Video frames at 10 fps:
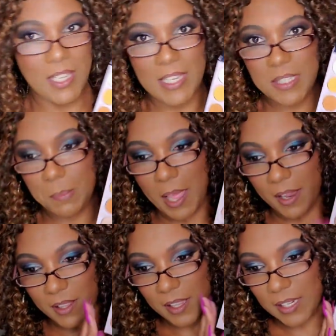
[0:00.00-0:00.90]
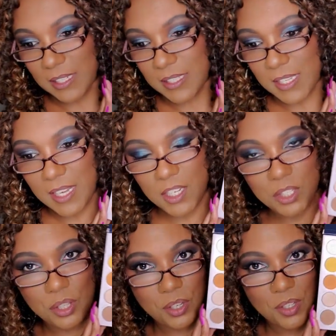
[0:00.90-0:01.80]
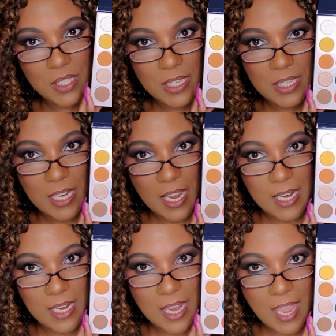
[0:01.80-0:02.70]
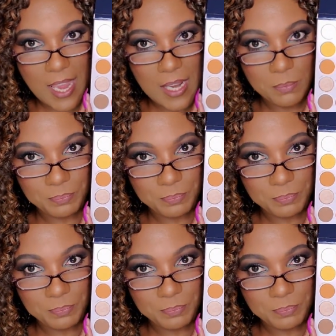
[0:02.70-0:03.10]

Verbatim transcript: Glazed palette, like I said, is $13.88.